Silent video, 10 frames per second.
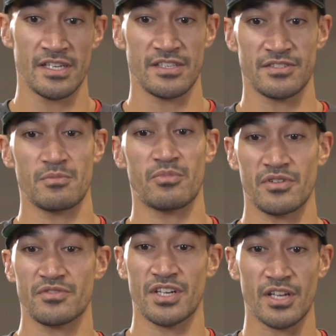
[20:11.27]
There's no point
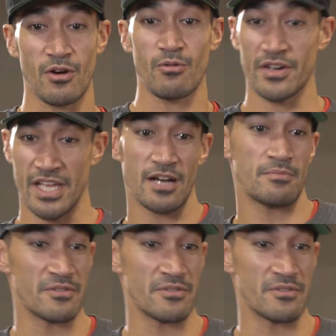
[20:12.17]
of trying to go out and help